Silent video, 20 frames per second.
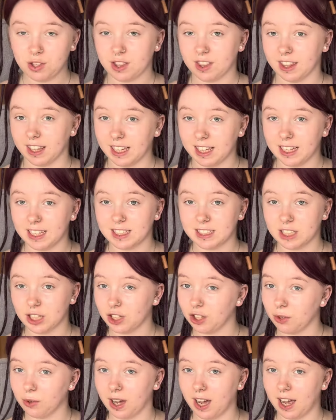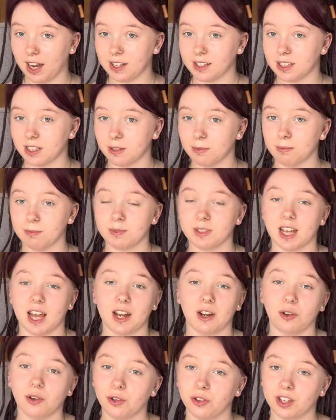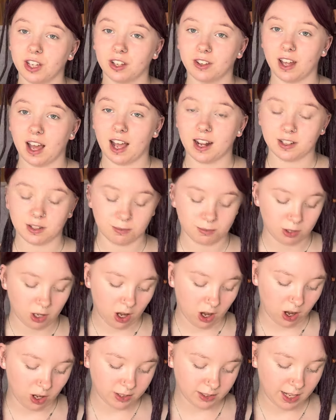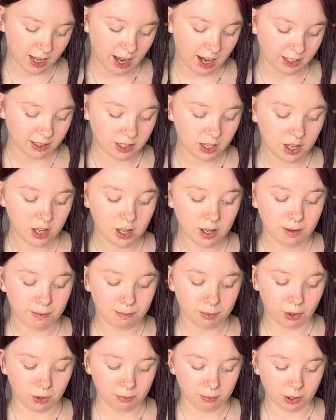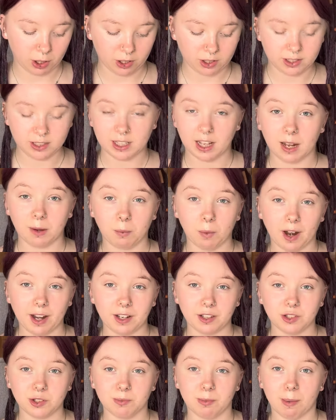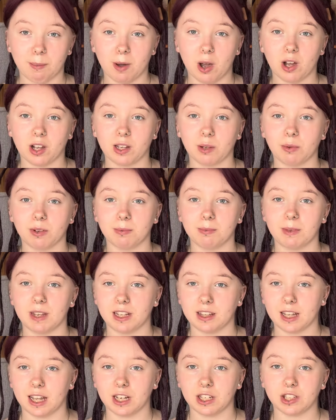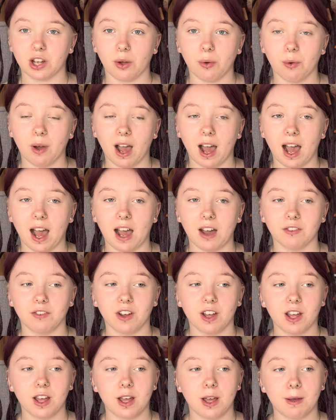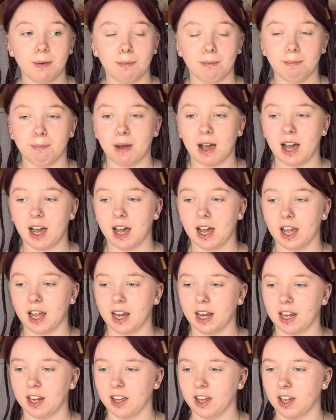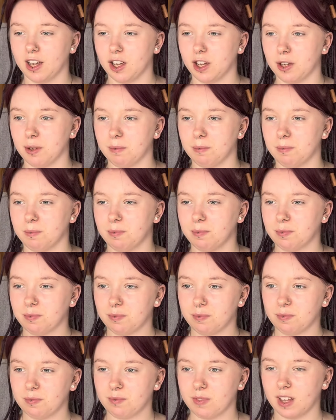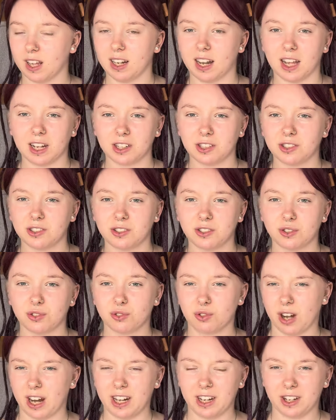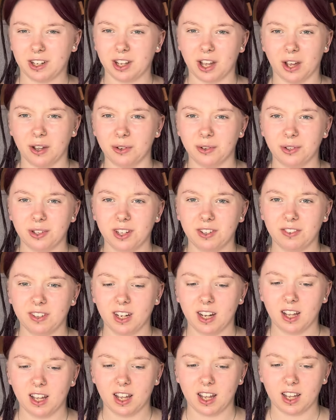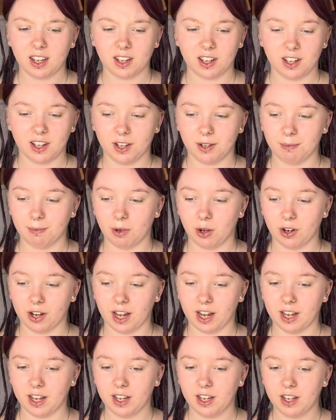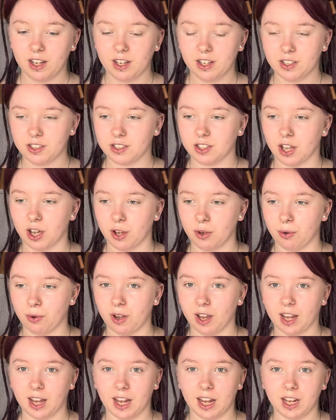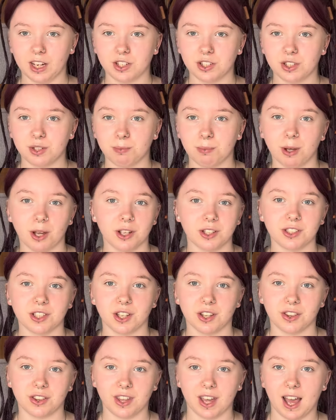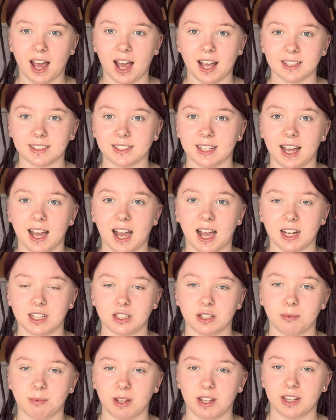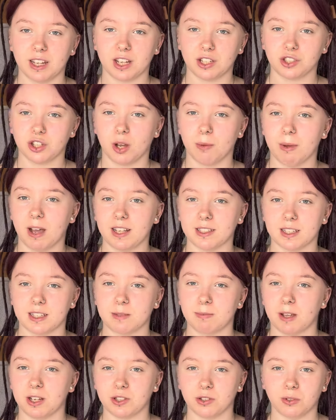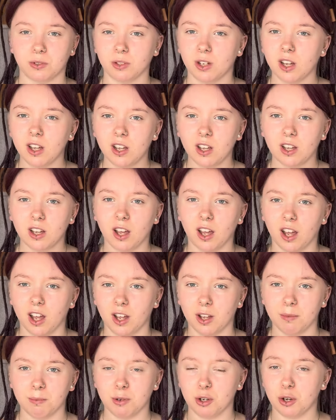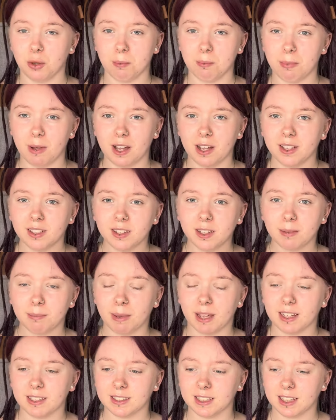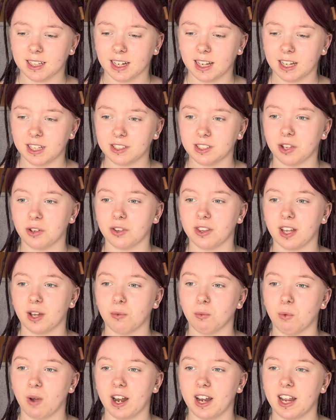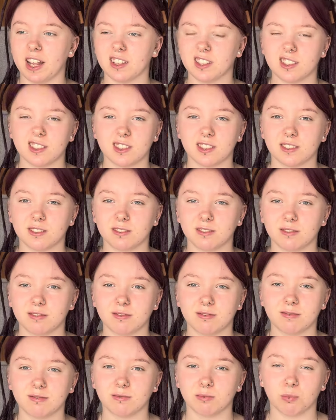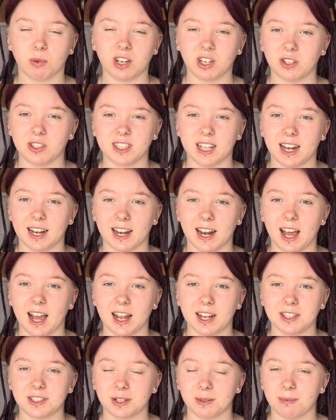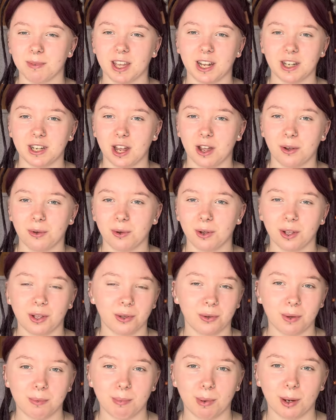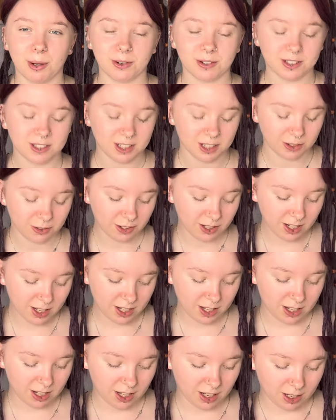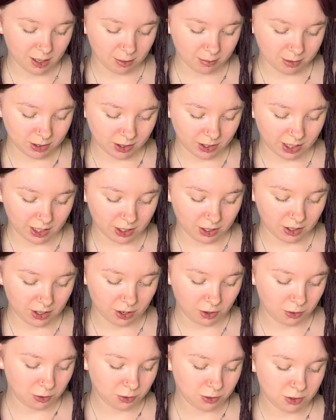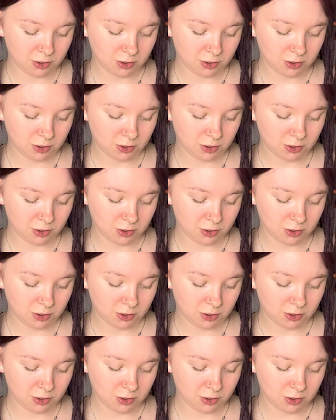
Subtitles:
these newer items, and all the other items are tagged, but because they went to my market with me, they don't have my like trader code, if you like, on it. So each person that has their item in that shop has a special number, basically, so that when you sell an item they know who it belongs to, so they know